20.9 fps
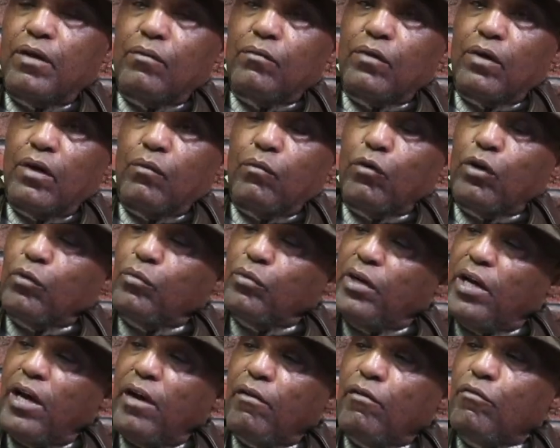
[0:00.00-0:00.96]
I worked
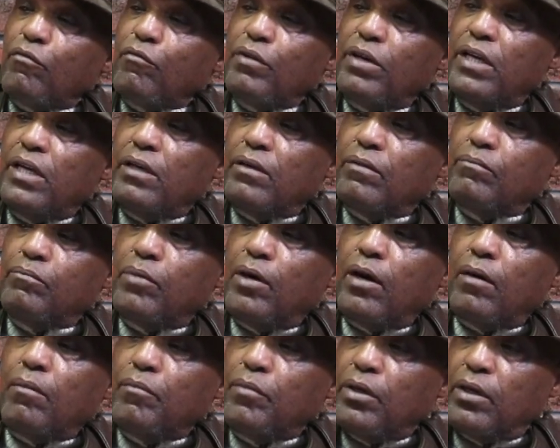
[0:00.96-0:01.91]
with Harry Reid and
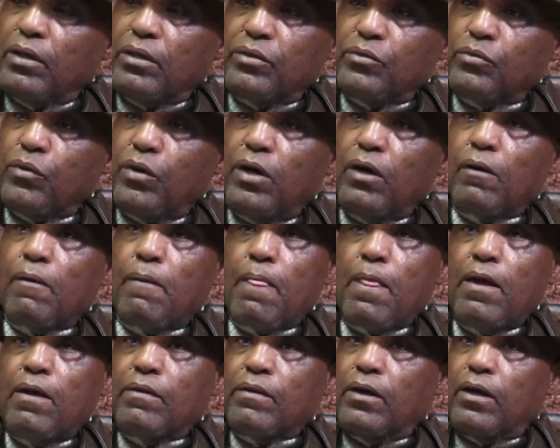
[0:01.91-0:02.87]
Bob Miller as well.
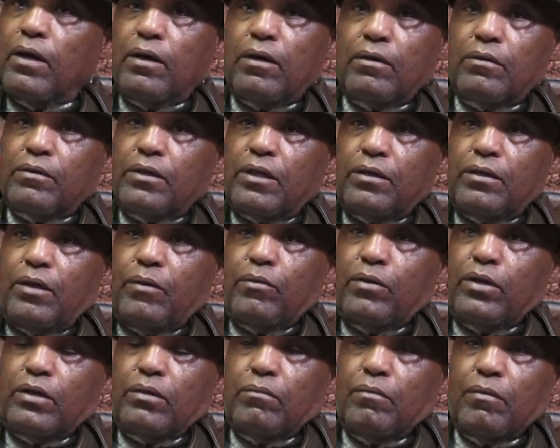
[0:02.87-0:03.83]
They
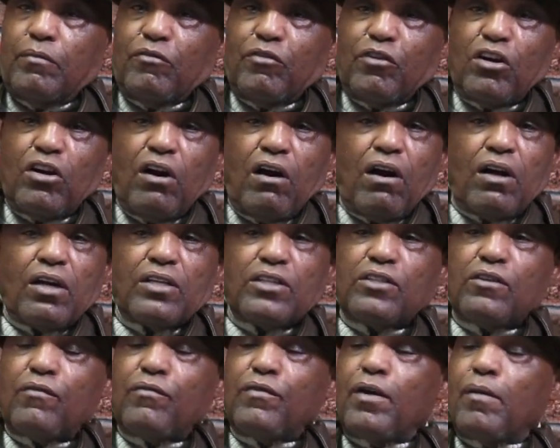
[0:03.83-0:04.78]
were,
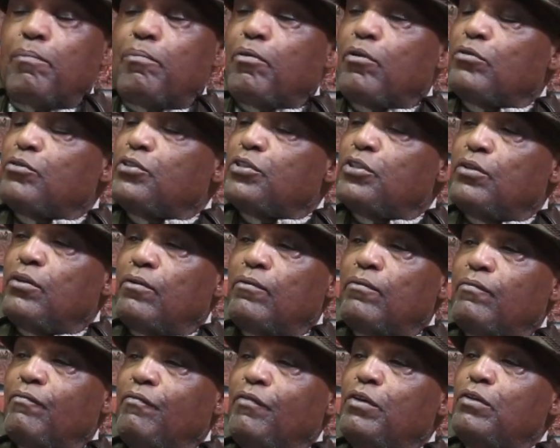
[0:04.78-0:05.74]
regardless of their
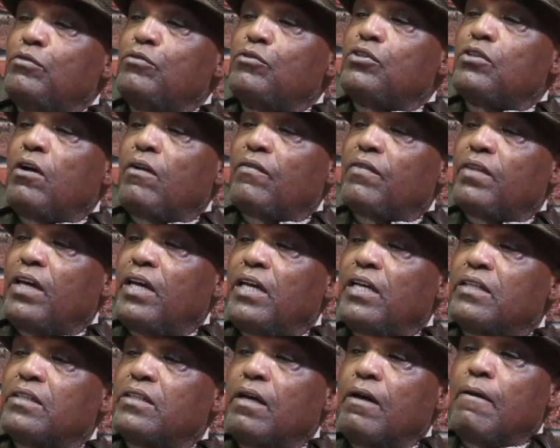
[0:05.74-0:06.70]
personal views on
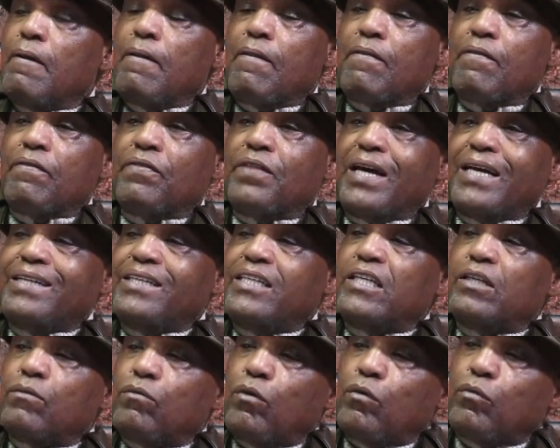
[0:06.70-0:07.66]
things, they
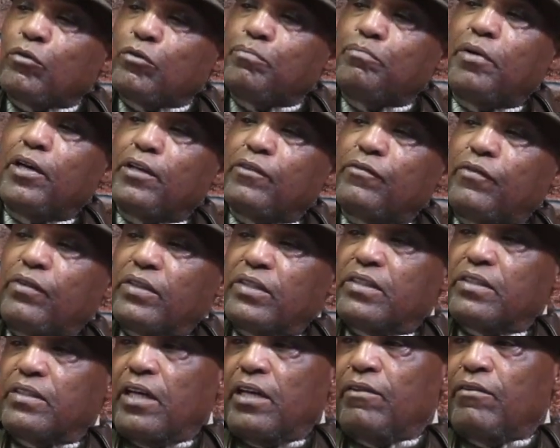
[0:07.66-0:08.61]
did what was best for the
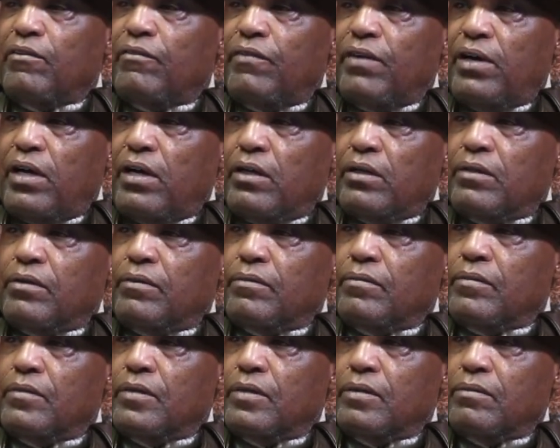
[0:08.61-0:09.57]
state of Nevada,
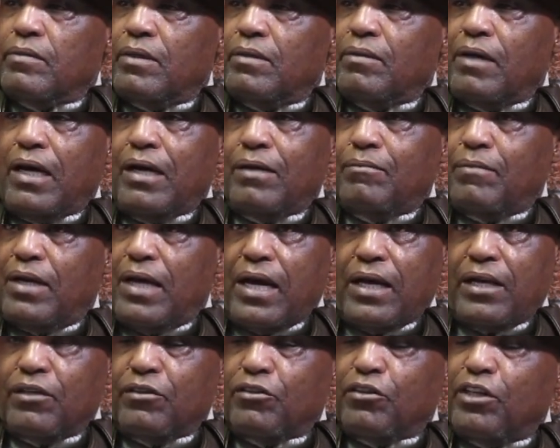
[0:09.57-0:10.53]
and I
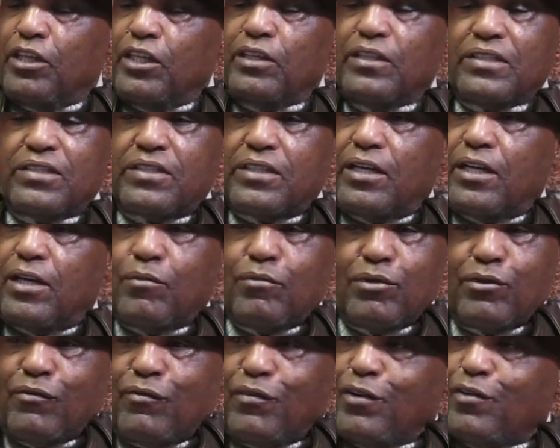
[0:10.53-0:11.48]
can clearly say that with
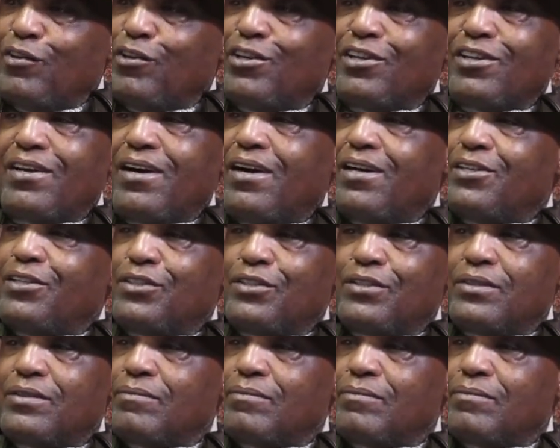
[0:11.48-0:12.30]
a very good conscience.